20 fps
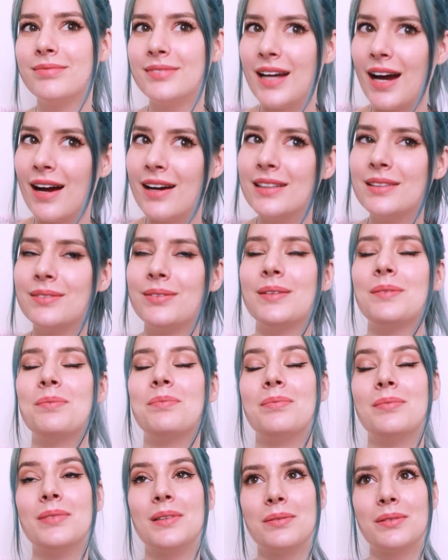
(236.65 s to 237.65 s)
guys,
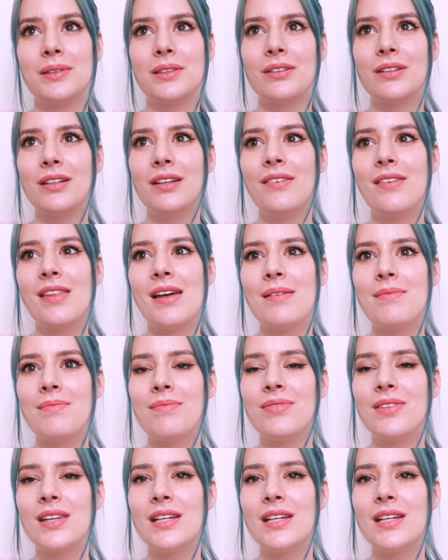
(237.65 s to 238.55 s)
but the majority of them,